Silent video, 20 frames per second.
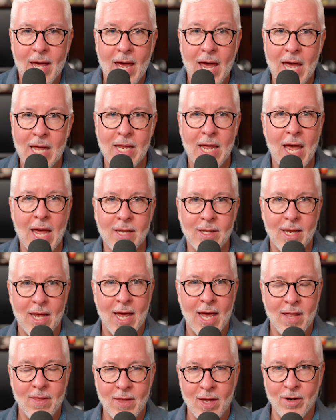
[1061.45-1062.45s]
Here.
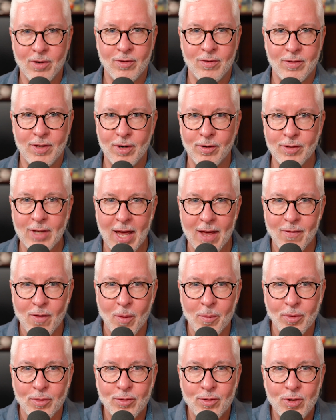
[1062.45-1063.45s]
And there's kind of
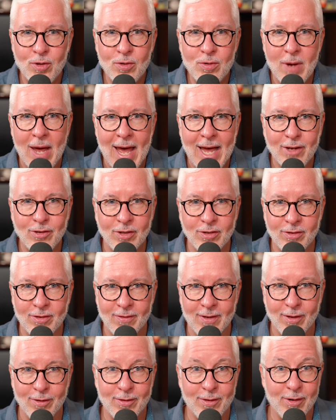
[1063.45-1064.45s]
almost two actions in this.